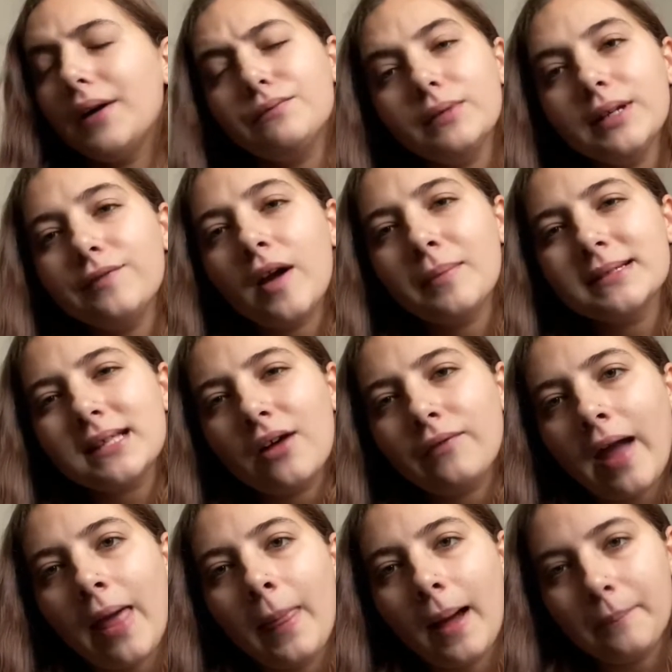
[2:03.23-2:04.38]
really found myself
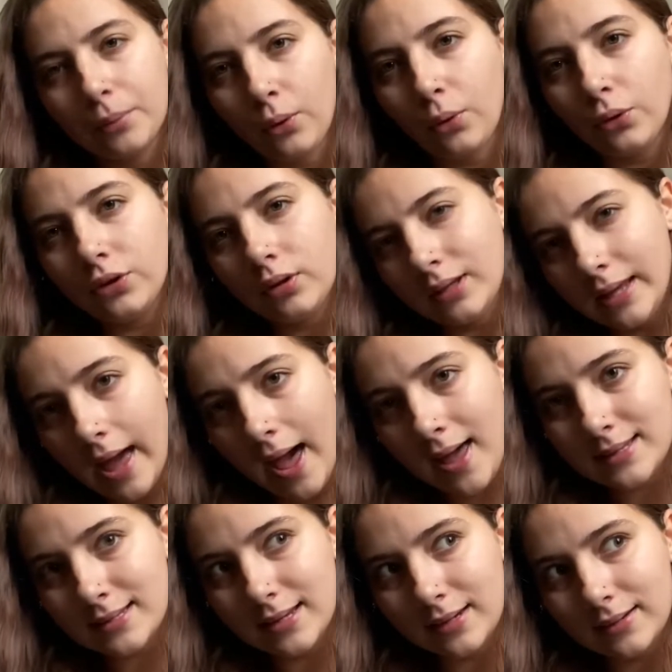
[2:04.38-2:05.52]
getting that bored
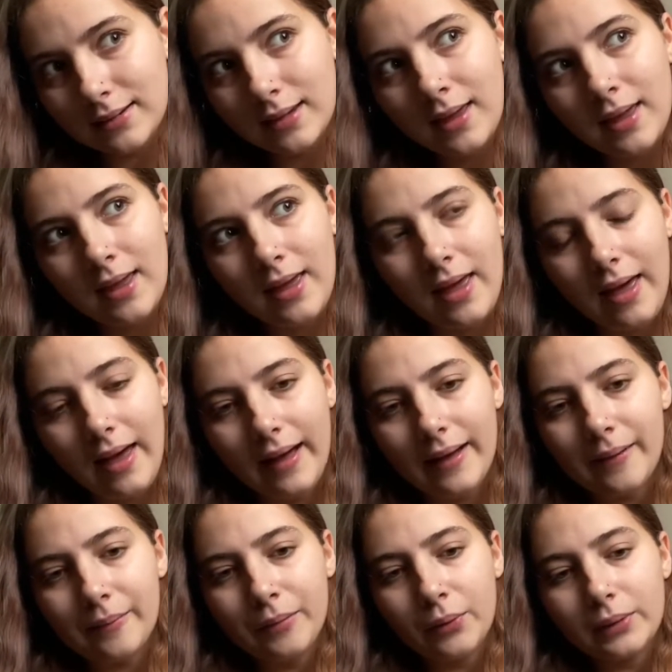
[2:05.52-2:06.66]
yet.
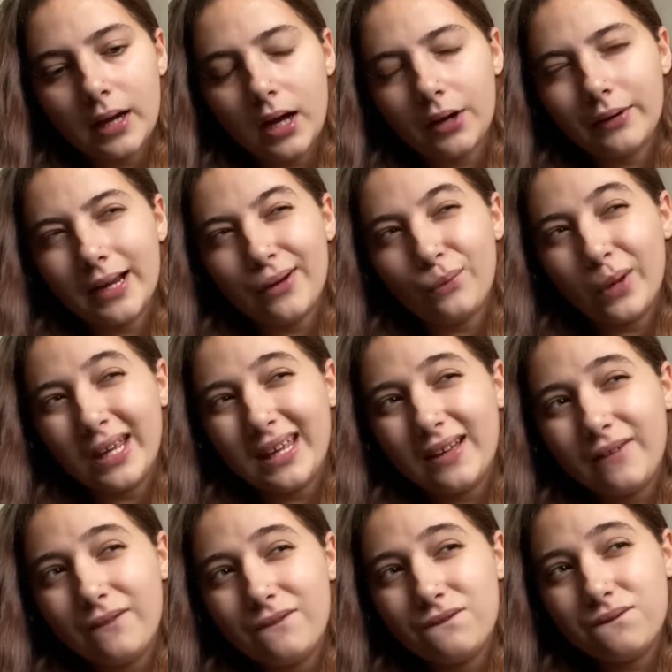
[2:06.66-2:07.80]
But we are in week
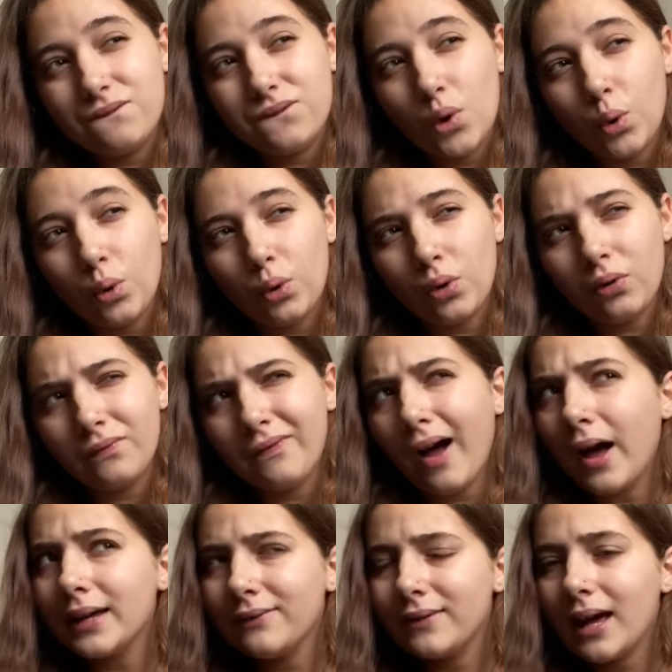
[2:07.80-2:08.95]
4 or
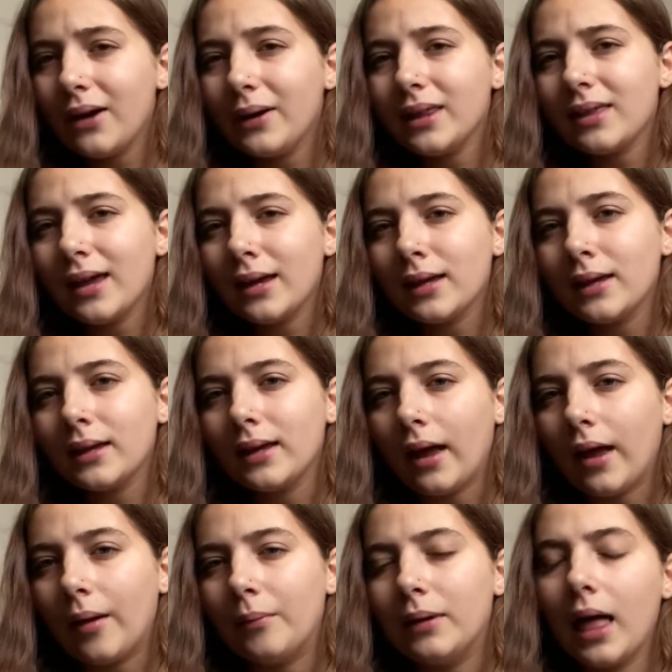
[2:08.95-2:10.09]
5 now, I think.
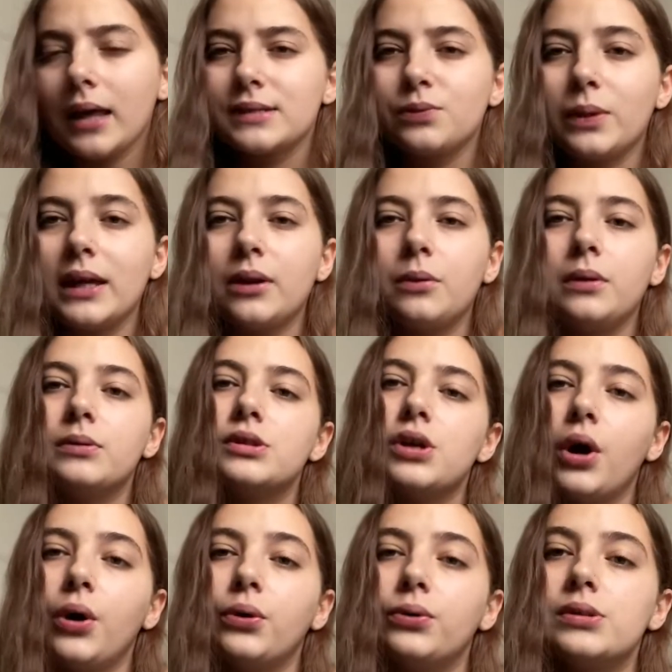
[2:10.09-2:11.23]
Last week we were
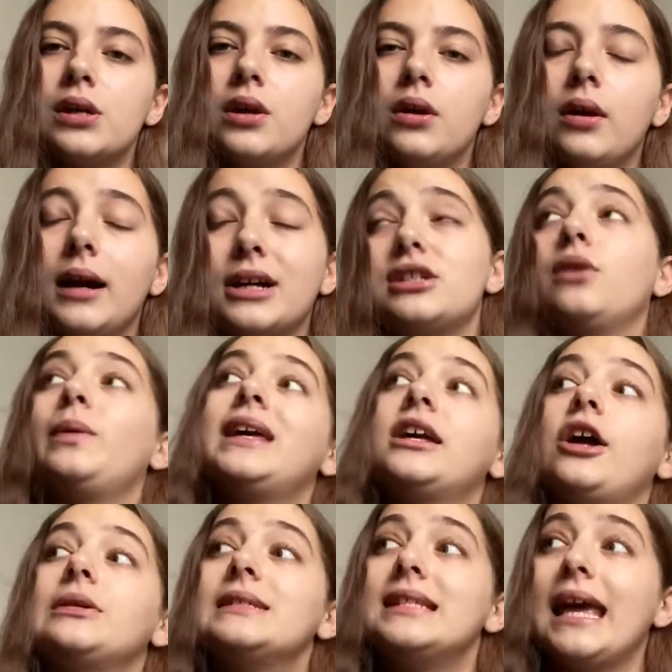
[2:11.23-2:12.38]
told, actually a week ago
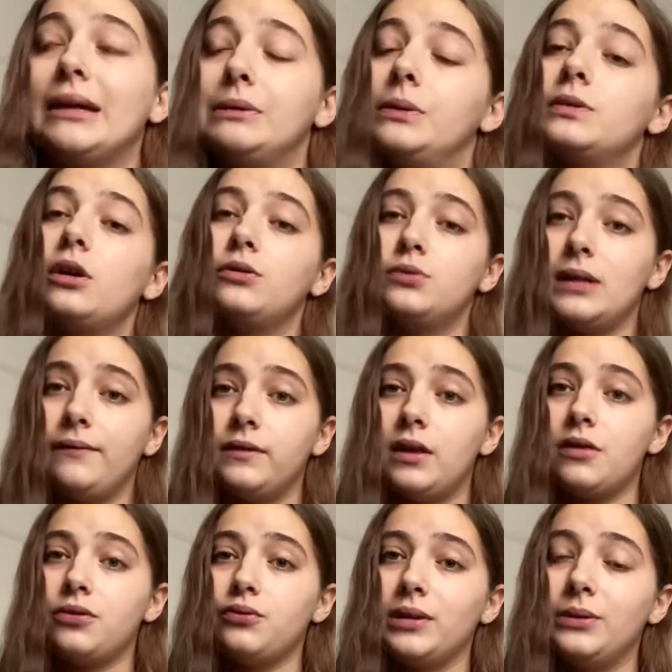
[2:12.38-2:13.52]
today, we were told we have another
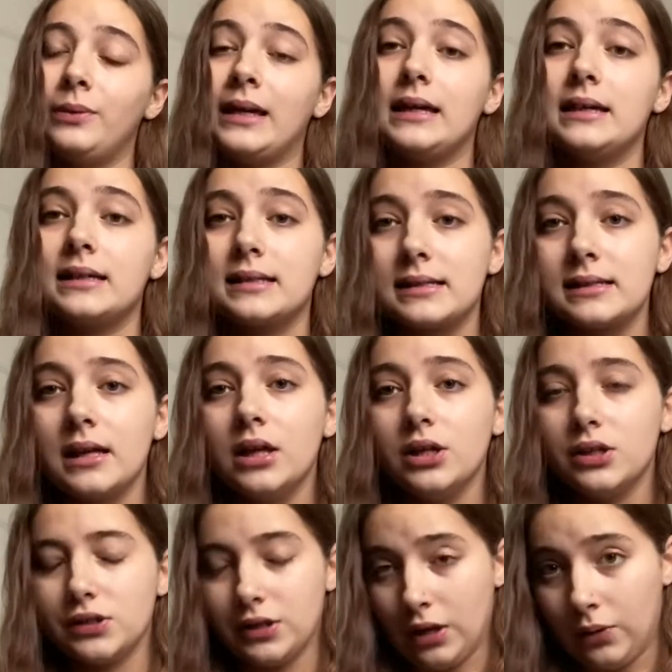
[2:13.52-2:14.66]
3 weeks.
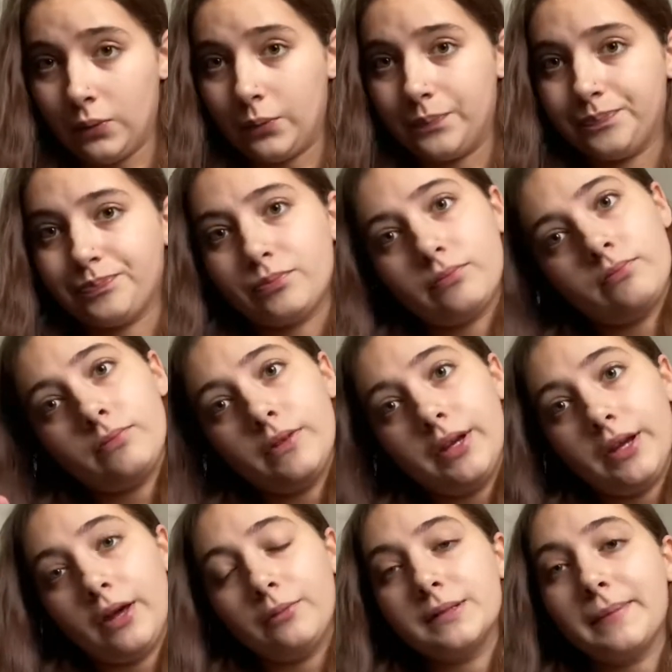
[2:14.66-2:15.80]
So, you
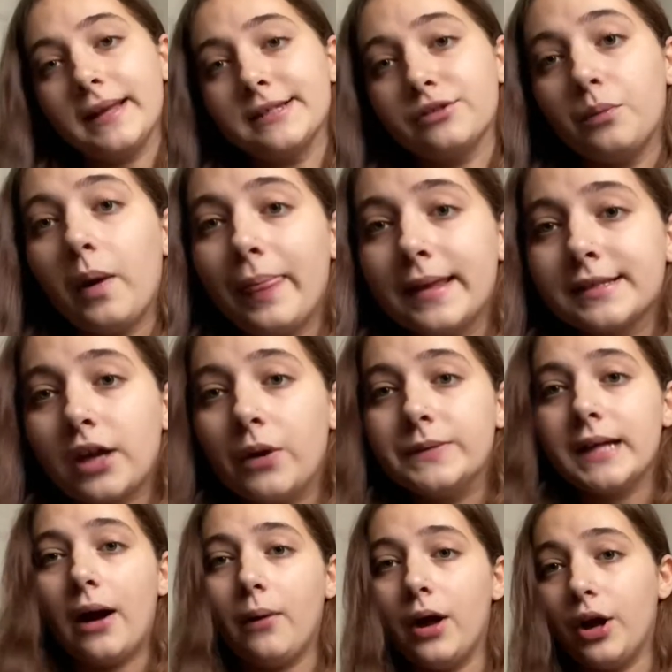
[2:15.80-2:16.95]
know, depending on when this goes
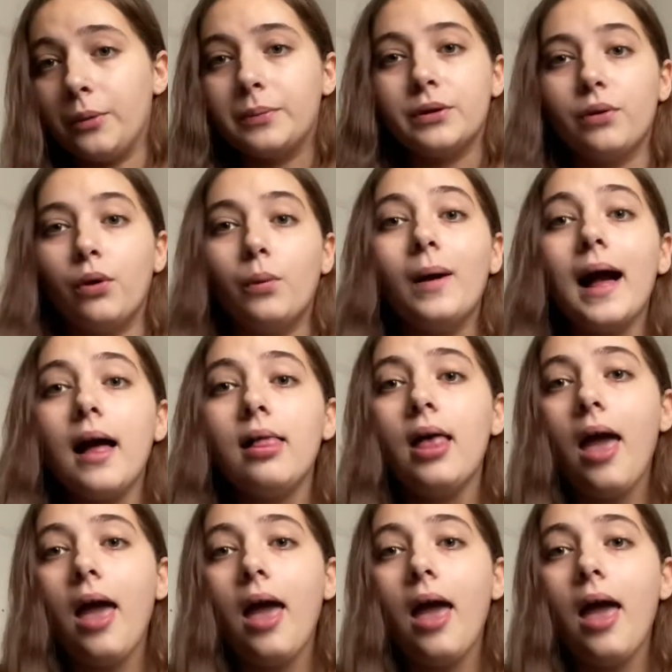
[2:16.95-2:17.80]
out, I hope you're all well.